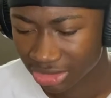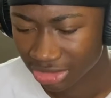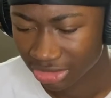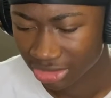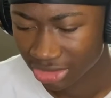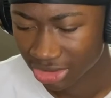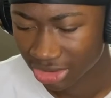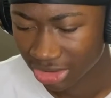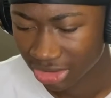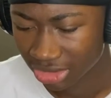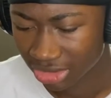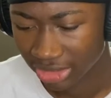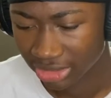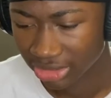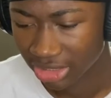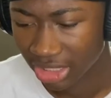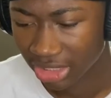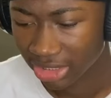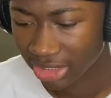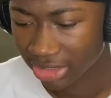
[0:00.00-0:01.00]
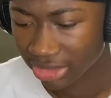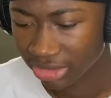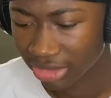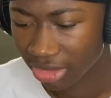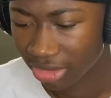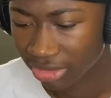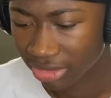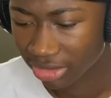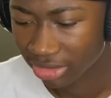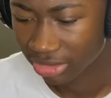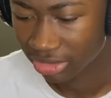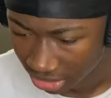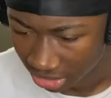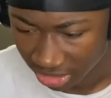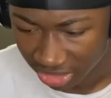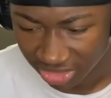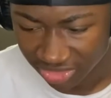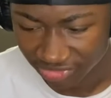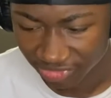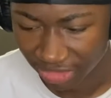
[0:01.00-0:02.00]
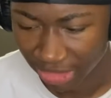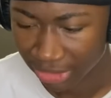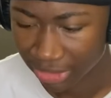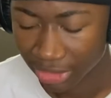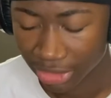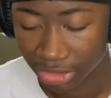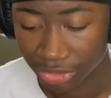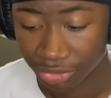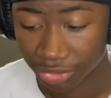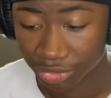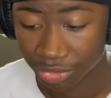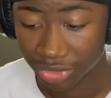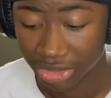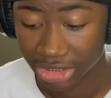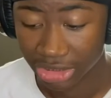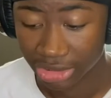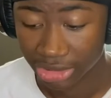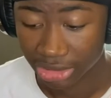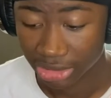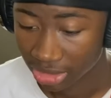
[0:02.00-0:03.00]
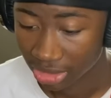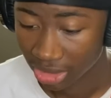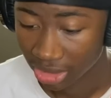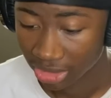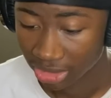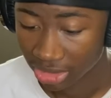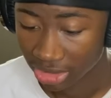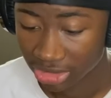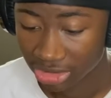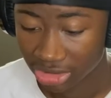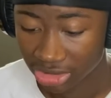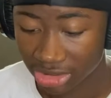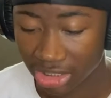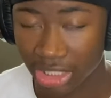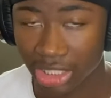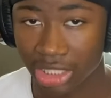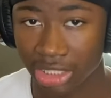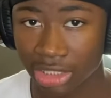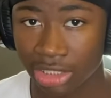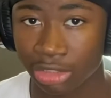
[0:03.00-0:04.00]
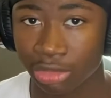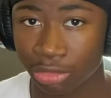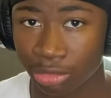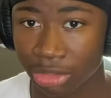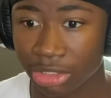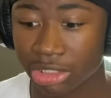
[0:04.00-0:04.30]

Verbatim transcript: on here? Not like Narnia. This is very Greek. Like this is like a Greek